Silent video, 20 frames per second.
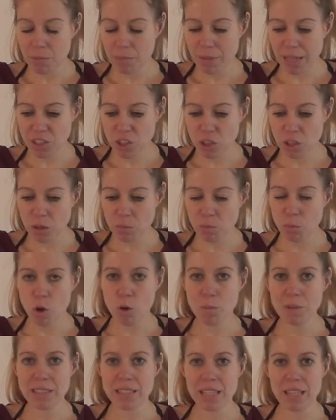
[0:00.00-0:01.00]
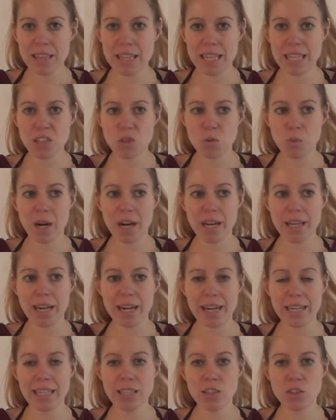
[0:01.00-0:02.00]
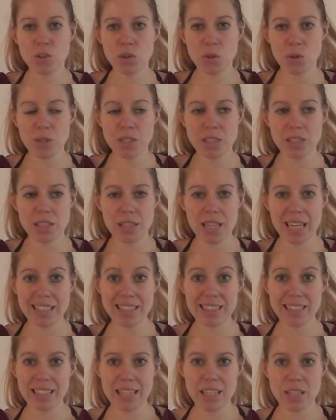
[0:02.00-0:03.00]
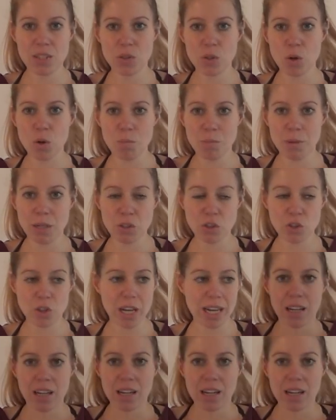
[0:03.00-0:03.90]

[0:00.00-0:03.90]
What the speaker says: magical moment, and that's why I enjoyed that day so much.